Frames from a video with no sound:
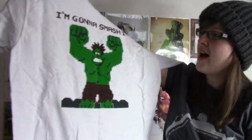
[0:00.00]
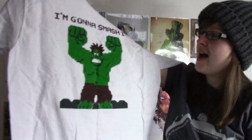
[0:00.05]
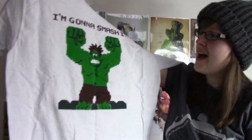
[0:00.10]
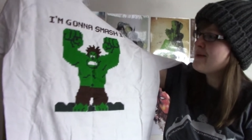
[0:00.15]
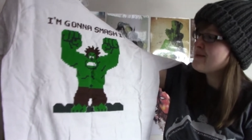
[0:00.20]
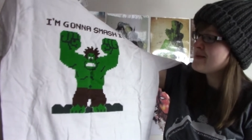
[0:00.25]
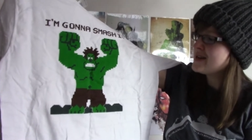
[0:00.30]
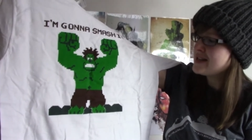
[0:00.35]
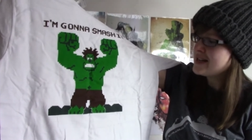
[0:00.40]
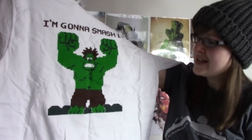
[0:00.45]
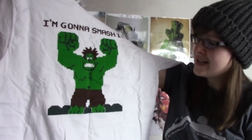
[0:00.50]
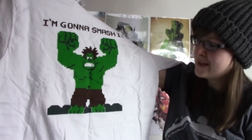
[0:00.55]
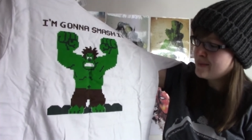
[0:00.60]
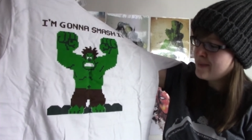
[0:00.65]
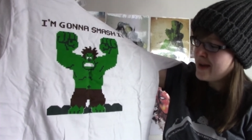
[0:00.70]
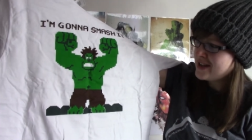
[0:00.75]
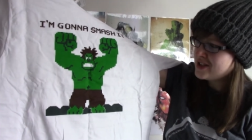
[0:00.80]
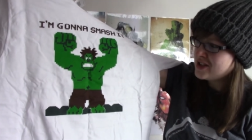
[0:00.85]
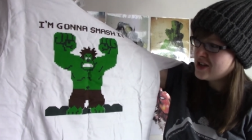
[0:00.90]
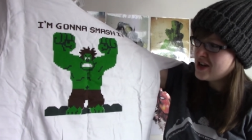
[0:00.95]
I'm gonna
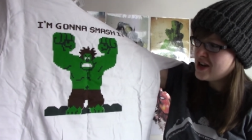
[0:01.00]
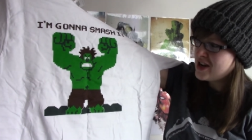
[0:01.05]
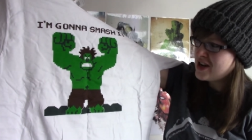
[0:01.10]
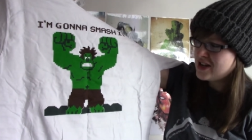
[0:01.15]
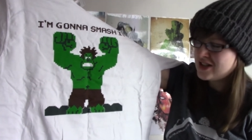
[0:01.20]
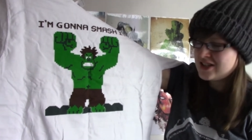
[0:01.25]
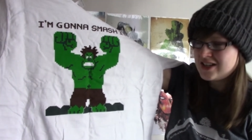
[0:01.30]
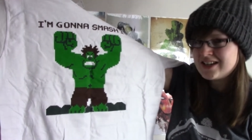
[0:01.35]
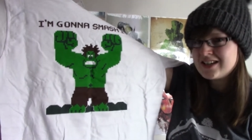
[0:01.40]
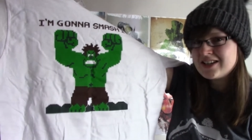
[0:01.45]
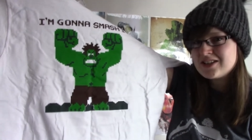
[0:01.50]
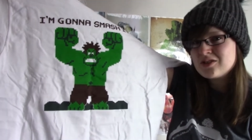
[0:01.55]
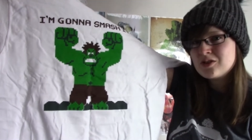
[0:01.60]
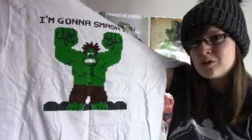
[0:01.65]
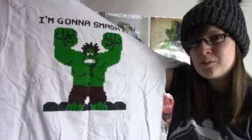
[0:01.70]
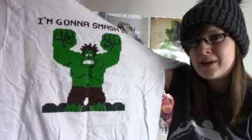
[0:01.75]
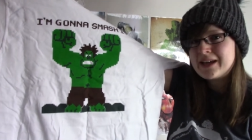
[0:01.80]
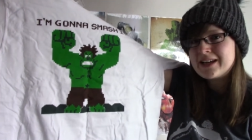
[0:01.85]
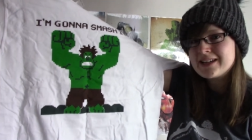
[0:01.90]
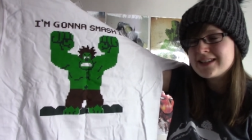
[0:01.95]
smash it! And he's
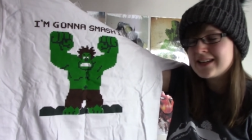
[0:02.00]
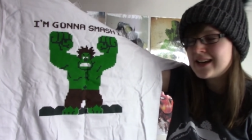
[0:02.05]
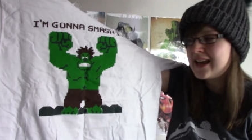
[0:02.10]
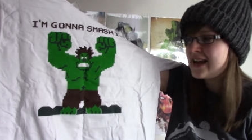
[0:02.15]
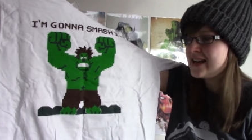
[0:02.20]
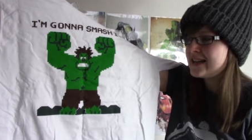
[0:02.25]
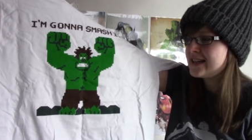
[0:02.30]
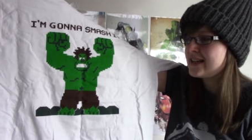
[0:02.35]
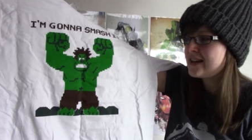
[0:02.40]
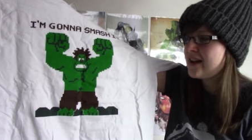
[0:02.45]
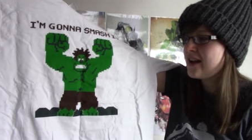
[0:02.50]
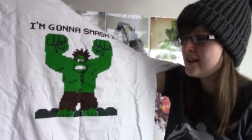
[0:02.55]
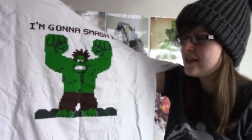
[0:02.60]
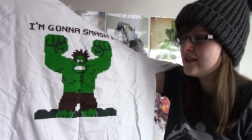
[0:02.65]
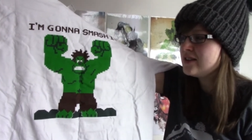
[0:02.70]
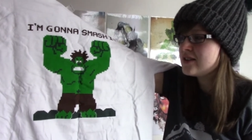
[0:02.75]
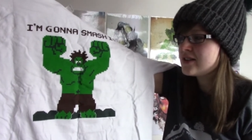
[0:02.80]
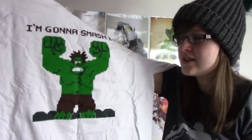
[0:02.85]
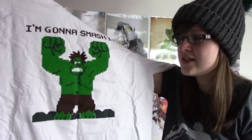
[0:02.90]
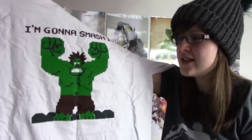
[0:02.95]
all pixelated. He kind of
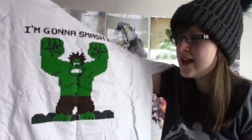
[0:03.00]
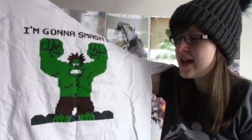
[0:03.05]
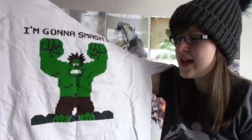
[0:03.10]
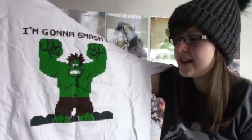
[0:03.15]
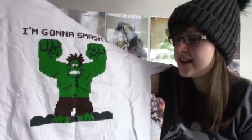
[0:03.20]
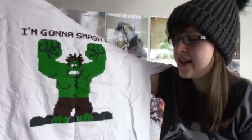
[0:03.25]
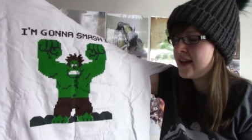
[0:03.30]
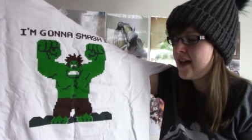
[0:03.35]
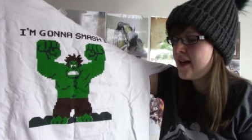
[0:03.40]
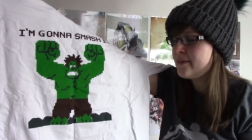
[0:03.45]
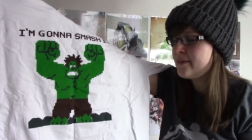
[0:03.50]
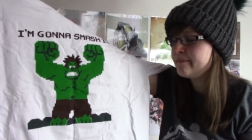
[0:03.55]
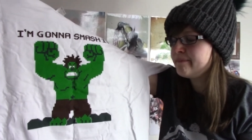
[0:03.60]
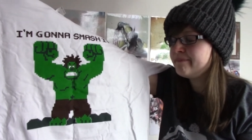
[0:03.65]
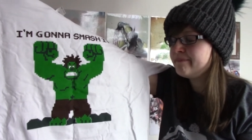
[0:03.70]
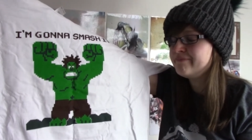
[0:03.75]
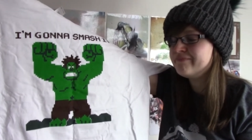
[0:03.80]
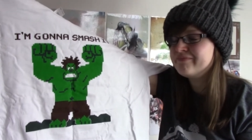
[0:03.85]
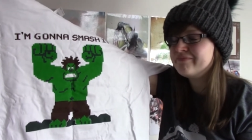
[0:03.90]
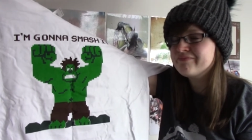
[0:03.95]
looks like
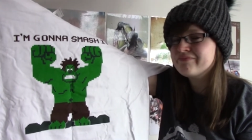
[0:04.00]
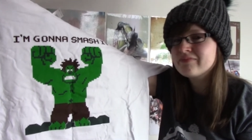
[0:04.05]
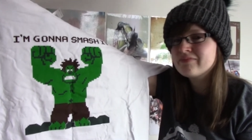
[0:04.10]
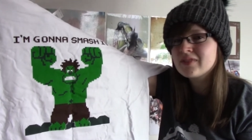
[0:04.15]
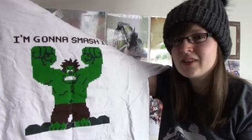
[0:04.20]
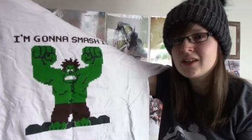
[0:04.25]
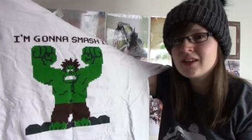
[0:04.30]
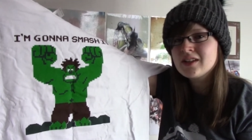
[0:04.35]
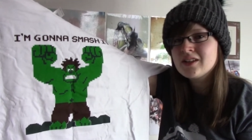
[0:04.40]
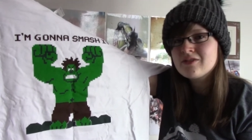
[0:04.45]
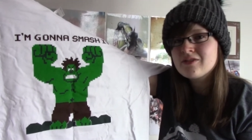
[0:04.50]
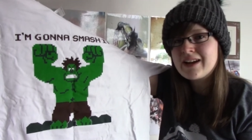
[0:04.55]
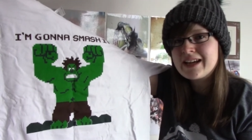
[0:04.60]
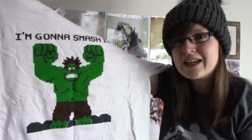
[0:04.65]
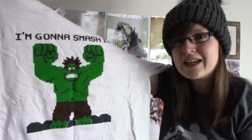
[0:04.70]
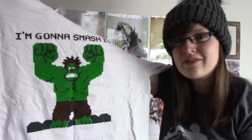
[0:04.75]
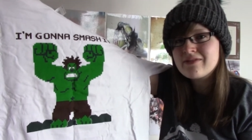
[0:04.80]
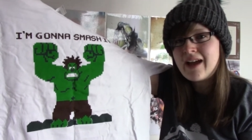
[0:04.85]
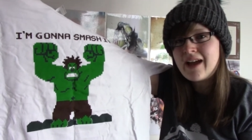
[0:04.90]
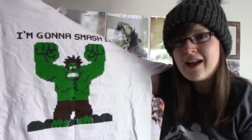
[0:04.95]
um,
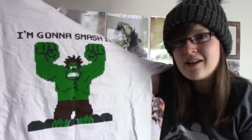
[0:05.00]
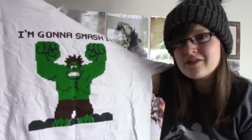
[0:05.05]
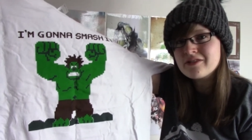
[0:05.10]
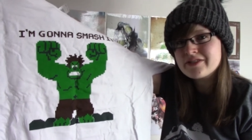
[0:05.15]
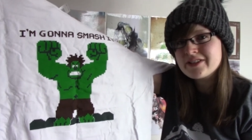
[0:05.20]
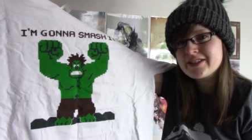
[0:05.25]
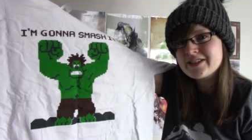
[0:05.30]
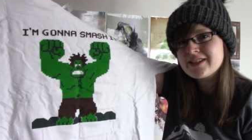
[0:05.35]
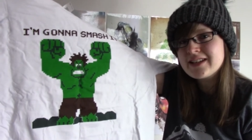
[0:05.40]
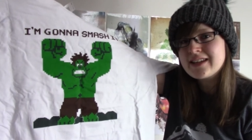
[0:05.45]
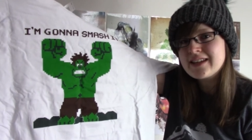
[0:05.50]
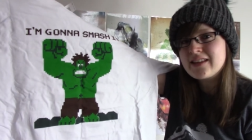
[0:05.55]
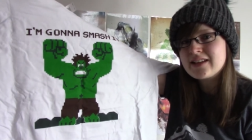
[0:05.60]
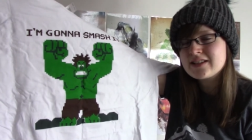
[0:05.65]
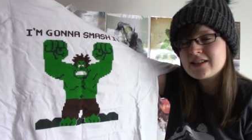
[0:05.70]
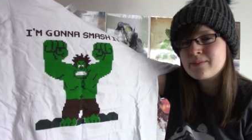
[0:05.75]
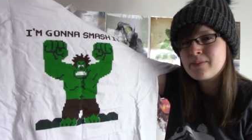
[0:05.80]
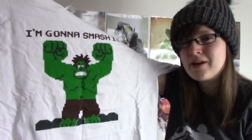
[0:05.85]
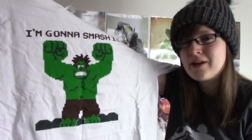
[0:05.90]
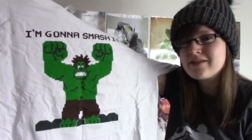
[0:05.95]
Wreck-it Ralph, doesn't he?
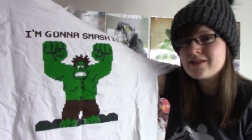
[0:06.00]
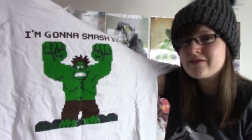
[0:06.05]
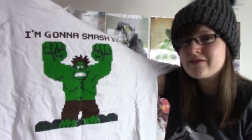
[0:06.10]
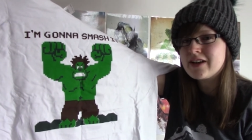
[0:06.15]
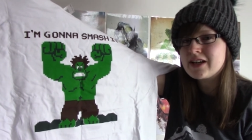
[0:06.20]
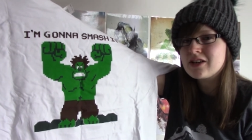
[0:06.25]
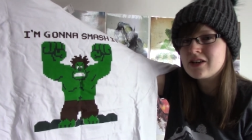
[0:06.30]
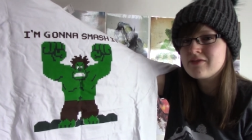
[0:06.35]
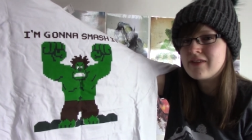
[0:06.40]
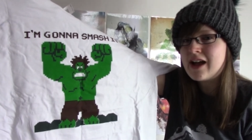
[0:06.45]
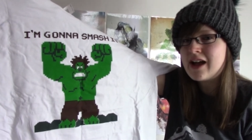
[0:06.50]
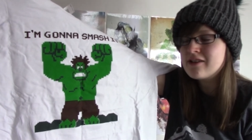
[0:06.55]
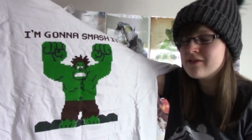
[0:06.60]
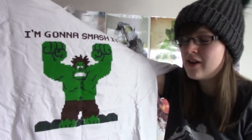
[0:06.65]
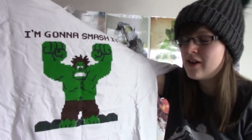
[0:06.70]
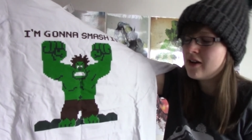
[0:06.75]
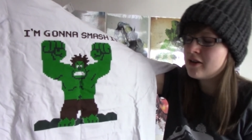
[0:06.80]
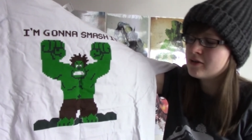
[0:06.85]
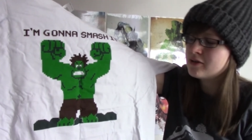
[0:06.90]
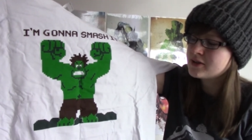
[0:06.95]
That's the pose that Wreck-it Ralph
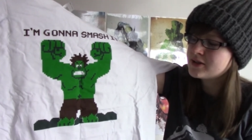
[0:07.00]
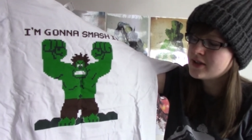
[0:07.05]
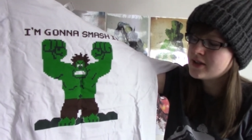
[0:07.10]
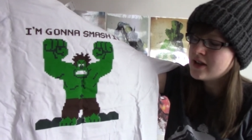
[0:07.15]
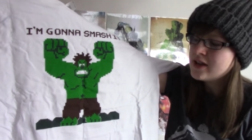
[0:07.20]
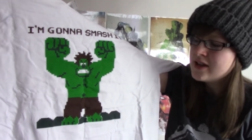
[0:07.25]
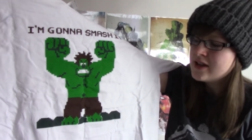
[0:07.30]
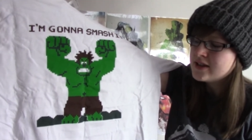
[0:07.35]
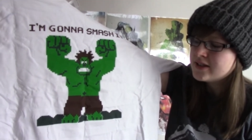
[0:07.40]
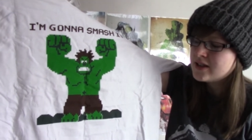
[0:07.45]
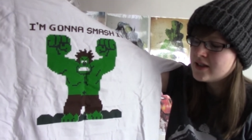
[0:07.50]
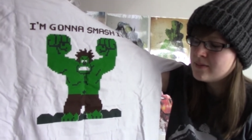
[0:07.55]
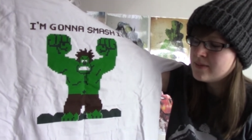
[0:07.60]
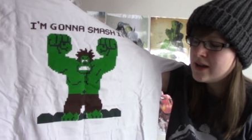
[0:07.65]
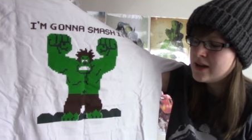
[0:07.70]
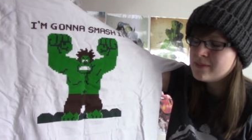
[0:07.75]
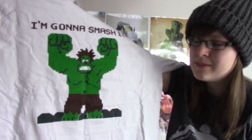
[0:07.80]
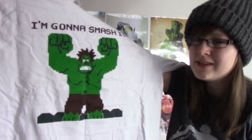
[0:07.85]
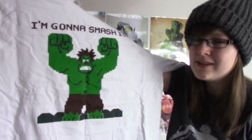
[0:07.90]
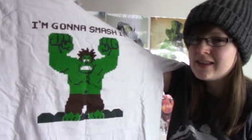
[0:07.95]
holds. So
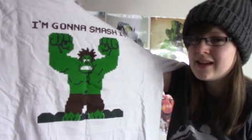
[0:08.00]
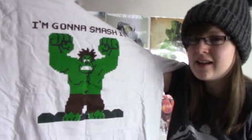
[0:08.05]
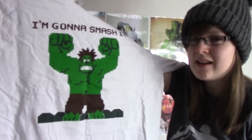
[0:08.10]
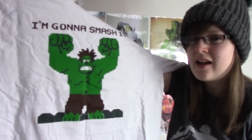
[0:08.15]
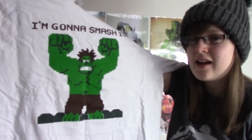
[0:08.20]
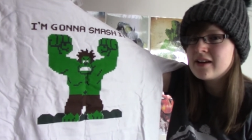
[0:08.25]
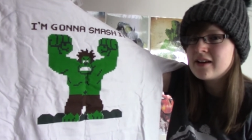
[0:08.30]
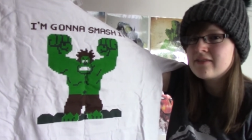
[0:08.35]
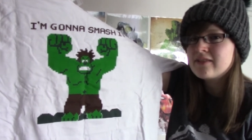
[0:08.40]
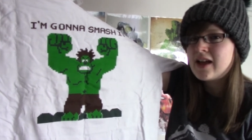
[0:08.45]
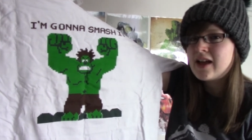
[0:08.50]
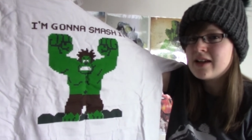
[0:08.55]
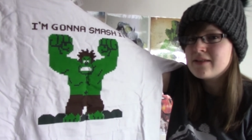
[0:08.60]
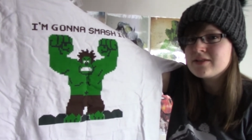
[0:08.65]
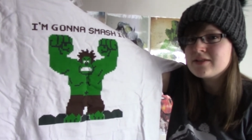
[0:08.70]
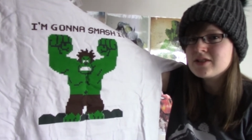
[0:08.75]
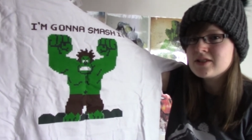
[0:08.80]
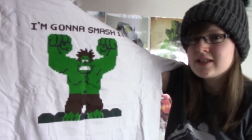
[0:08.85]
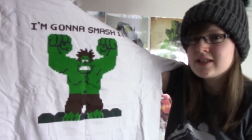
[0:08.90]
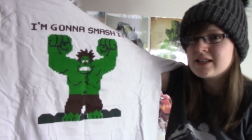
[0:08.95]
maybe they kind of
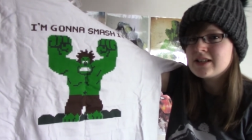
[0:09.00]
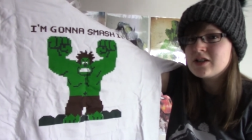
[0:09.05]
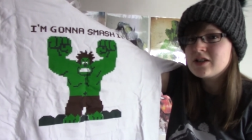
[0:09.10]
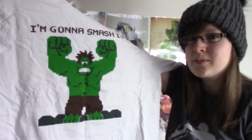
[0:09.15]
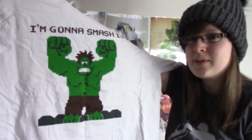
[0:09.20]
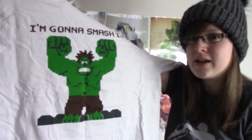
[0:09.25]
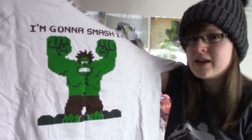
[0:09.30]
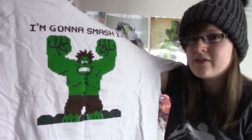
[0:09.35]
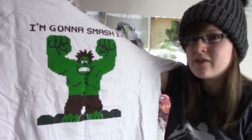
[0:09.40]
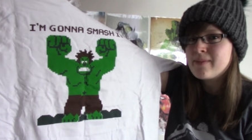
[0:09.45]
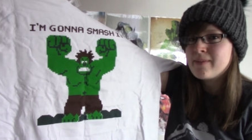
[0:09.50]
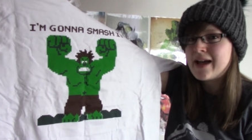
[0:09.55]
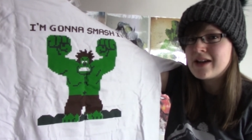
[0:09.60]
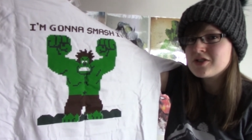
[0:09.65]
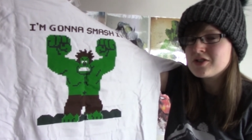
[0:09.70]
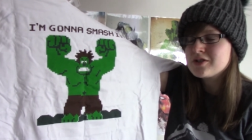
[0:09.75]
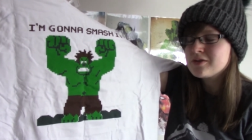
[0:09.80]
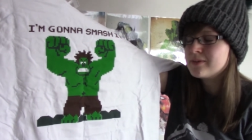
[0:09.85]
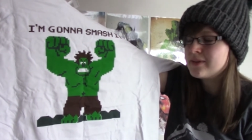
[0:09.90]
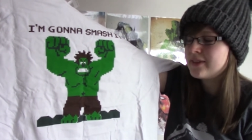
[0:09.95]
like did a little bit of a
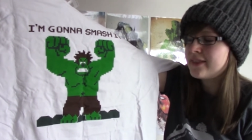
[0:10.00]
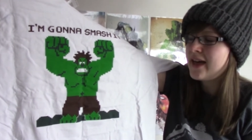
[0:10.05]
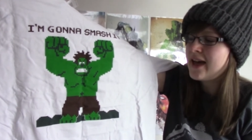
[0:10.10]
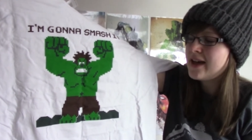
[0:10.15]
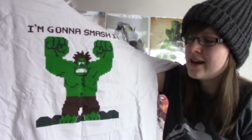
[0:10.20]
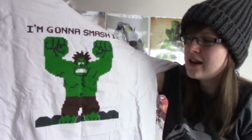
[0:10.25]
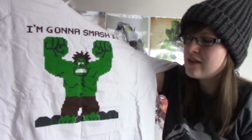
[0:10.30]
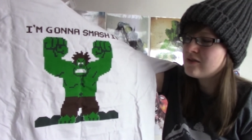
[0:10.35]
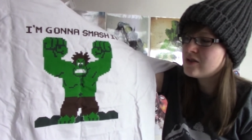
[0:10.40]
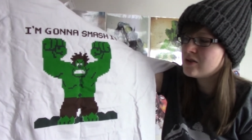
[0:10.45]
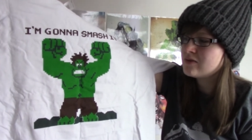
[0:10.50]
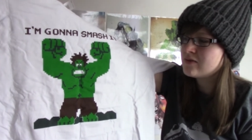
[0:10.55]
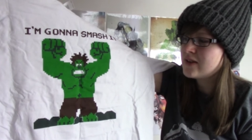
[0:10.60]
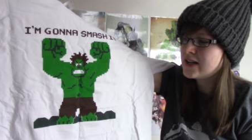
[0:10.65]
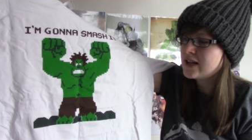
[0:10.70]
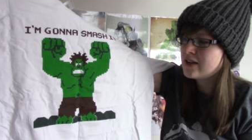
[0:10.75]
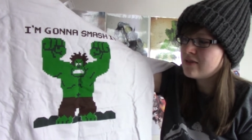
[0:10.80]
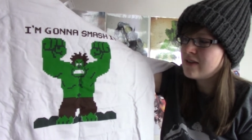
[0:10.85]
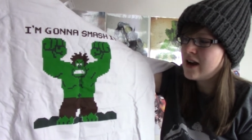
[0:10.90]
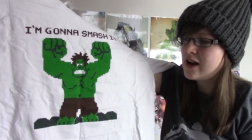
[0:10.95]
mashup with that, and they've done
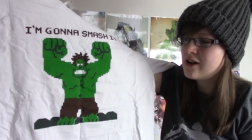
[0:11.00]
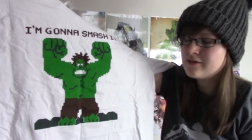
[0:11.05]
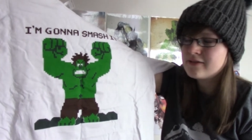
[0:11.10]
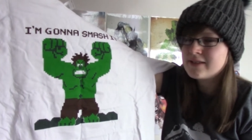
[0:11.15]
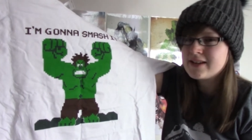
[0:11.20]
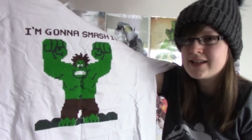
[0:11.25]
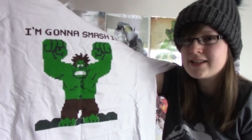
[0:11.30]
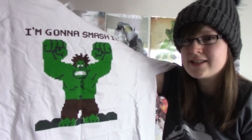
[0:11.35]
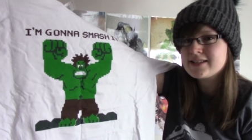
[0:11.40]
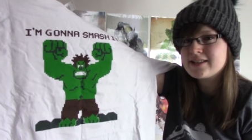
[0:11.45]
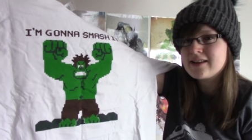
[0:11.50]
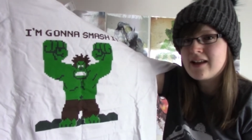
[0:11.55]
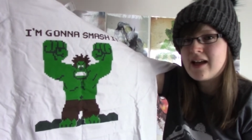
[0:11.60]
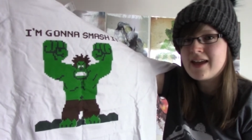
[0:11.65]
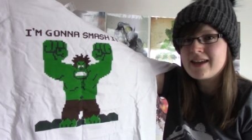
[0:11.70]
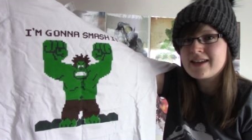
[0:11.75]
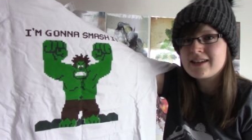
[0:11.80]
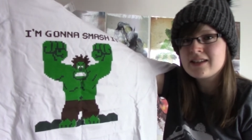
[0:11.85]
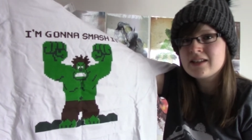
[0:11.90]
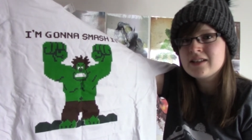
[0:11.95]
Wreck-it Ralph as
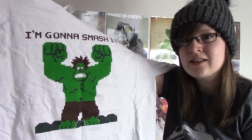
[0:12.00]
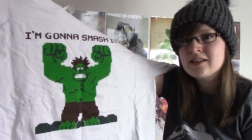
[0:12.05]
like